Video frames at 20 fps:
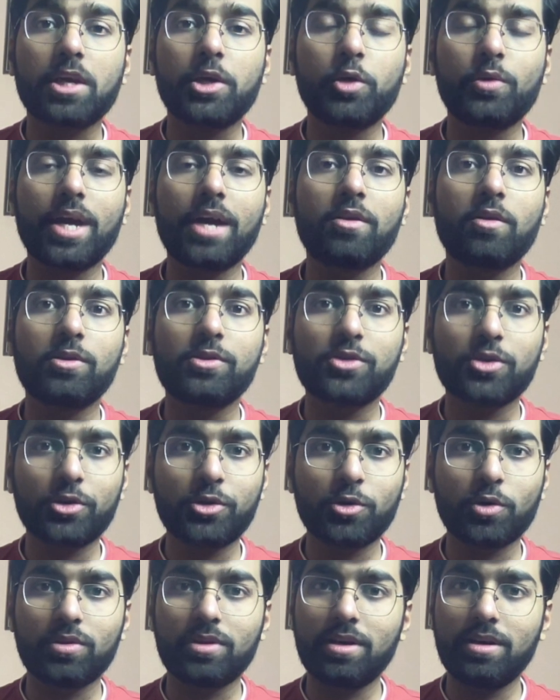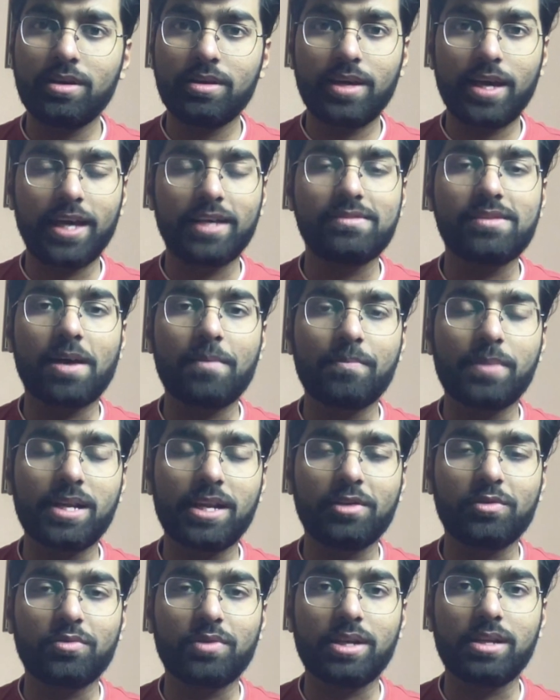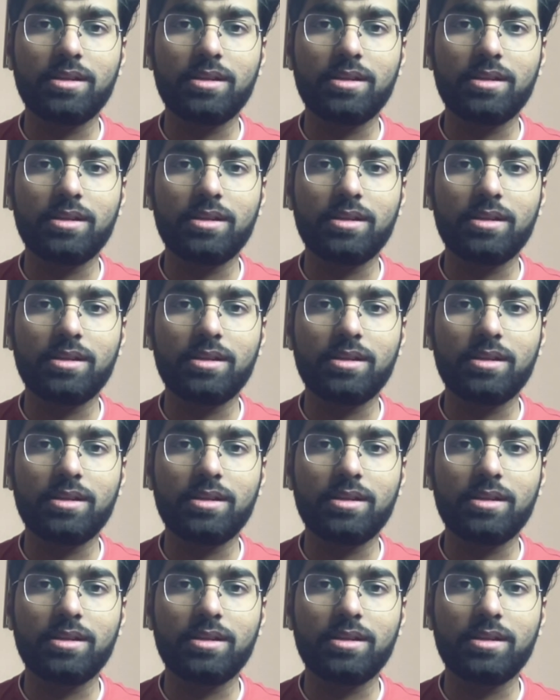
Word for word: you can also show the example as well.